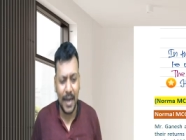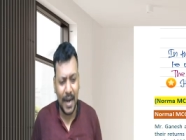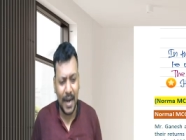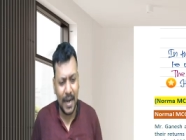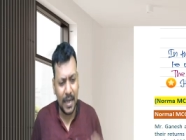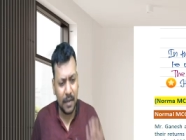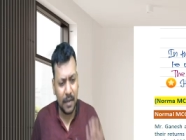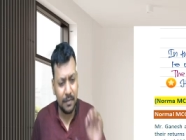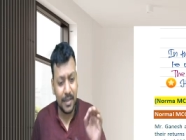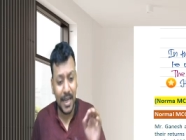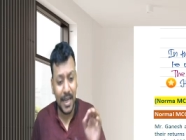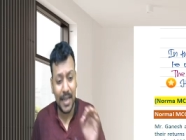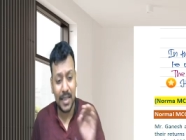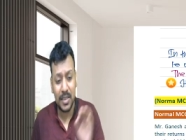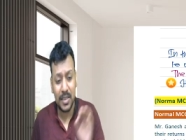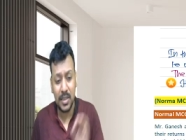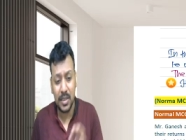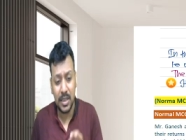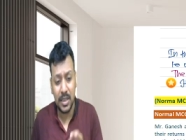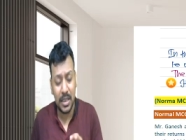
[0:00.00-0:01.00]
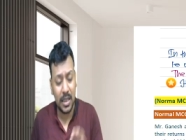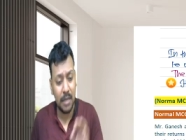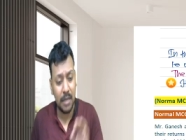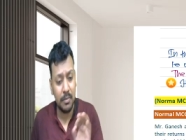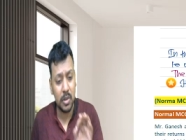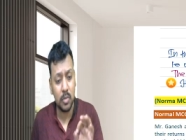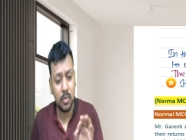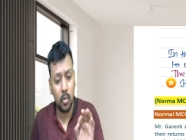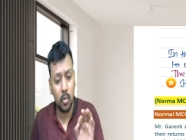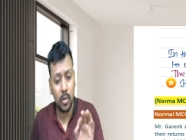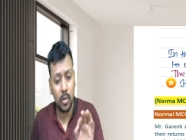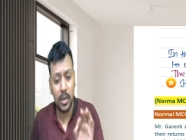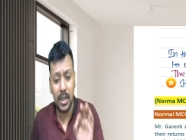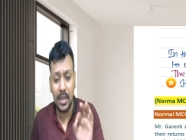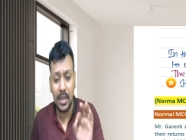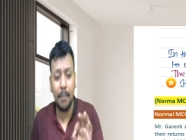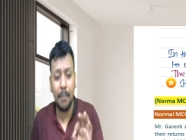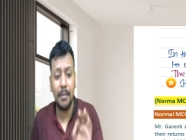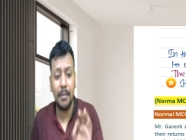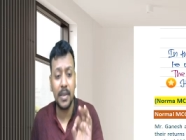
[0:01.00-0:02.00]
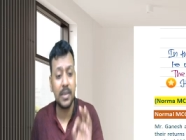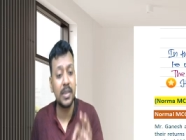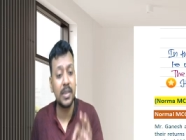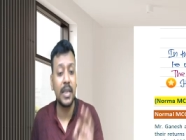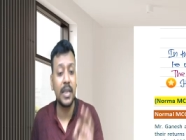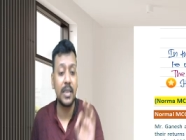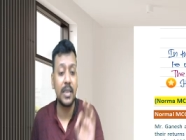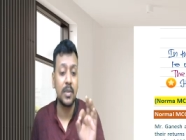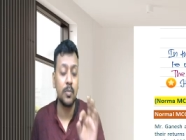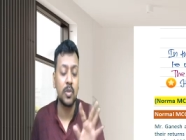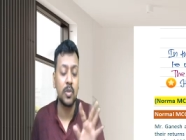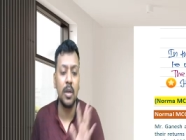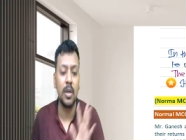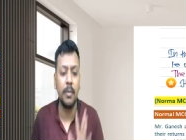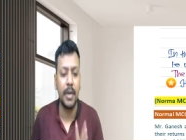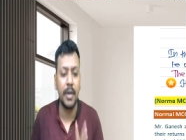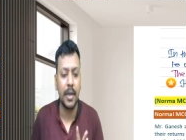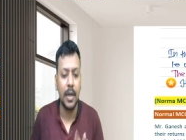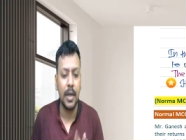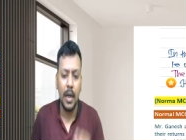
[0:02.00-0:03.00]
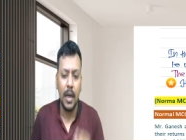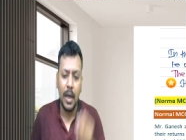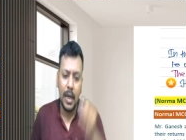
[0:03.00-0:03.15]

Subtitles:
and if that assessed income is more than the basic exemption limit,